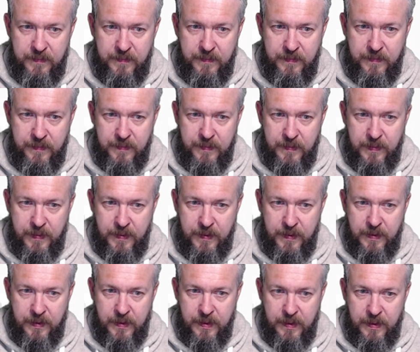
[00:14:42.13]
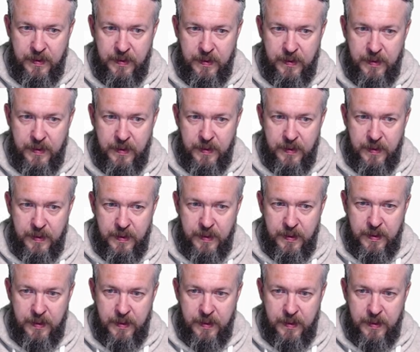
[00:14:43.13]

Nothing is said.